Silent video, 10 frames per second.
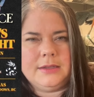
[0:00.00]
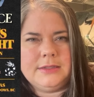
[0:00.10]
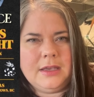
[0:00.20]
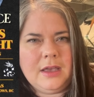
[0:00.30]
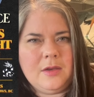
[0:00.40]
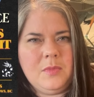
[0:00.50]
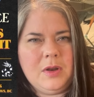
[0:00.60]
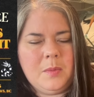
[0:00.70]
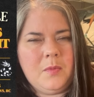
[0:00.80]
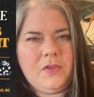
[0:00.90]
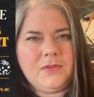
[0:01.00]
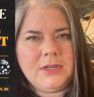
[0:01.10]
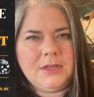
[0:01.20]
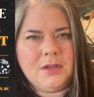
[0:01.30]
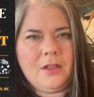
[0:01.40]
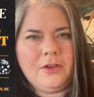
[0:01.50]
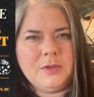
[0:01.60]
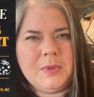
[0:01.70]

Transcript: It's a minimum $15,